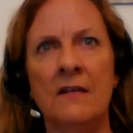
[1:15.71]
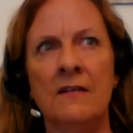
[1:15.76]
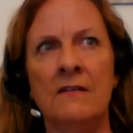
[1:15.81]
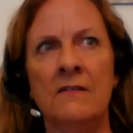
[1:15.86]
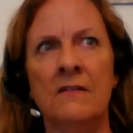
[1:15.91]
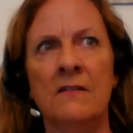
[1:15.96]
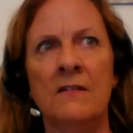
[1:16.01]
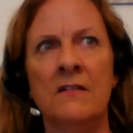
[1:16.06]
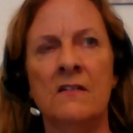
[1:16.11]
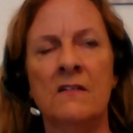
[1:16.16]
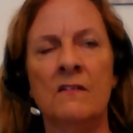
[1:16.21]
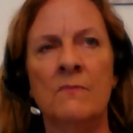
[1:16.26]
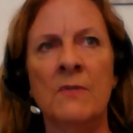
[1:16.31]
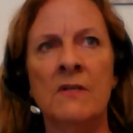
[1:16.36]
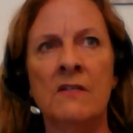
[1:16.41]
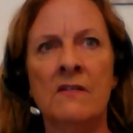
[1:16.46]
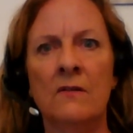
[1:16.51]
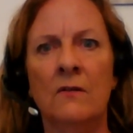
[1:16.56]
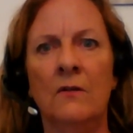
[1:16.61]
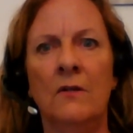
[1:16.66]
a
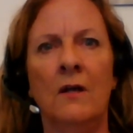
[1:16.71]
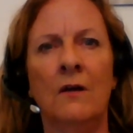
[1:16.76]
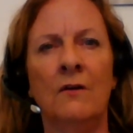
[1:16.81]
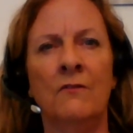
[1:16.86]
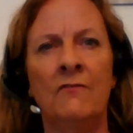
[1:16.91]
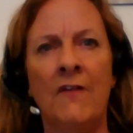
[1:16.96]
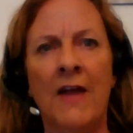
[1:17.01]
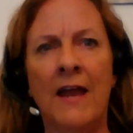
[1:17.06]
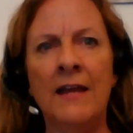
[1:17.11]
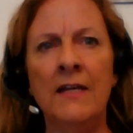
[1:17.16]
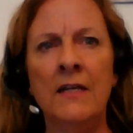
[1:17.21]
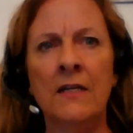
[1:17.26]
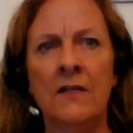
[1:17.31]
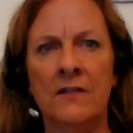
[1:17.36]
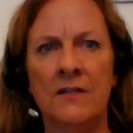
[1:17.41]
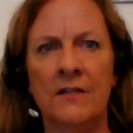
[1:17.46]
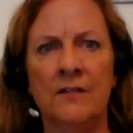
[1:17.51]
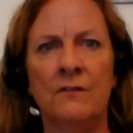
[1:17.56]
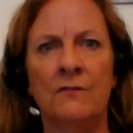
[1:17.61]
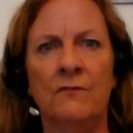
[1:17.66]
dismissal of any
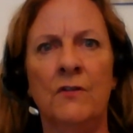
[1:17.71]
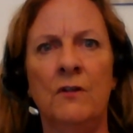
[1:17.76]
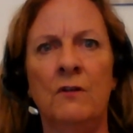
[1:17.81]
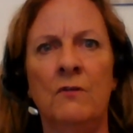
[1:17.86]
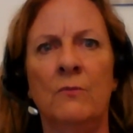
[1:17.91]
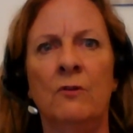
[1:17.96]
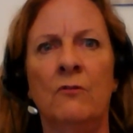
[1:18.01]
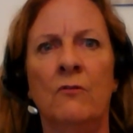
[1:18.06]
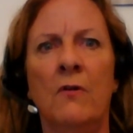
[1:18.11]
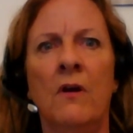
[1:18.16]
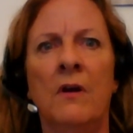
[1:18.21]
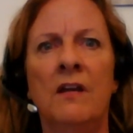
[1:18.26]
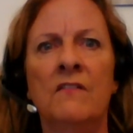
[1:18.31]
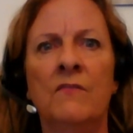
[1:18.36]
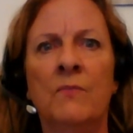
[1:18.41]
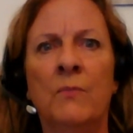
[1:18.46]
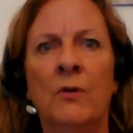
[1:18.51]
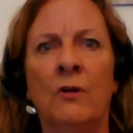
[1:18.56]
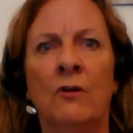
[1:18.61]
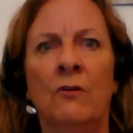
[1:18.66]
kind of human rights,
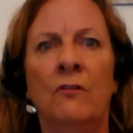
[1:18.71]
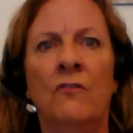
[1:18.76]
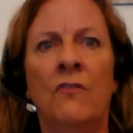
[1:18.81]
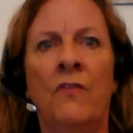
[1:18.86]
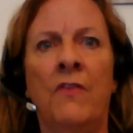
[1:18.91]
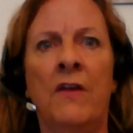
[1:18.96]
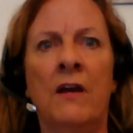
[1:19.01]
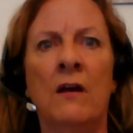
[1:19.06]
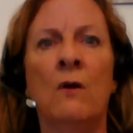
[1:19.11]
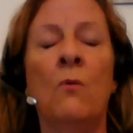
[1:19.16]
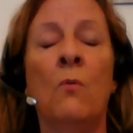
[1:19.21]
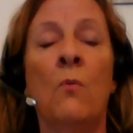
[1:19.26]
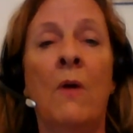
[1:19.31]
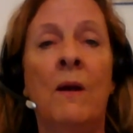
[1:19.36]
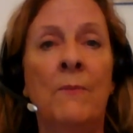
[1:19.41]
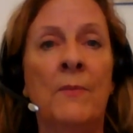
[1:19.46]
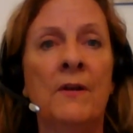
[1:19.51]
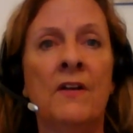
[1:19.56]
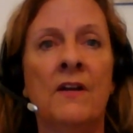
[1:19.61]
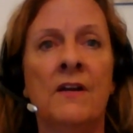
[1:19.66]
because they are
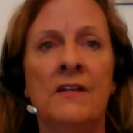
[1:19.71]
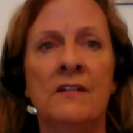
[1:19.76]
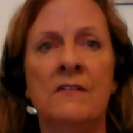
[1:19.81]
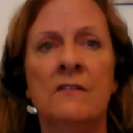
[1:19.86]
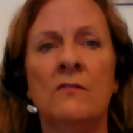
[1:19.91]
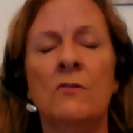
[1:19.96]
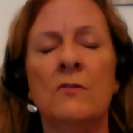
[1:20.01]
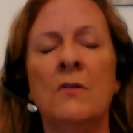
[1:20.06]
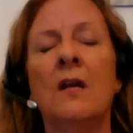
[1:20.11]
weaponized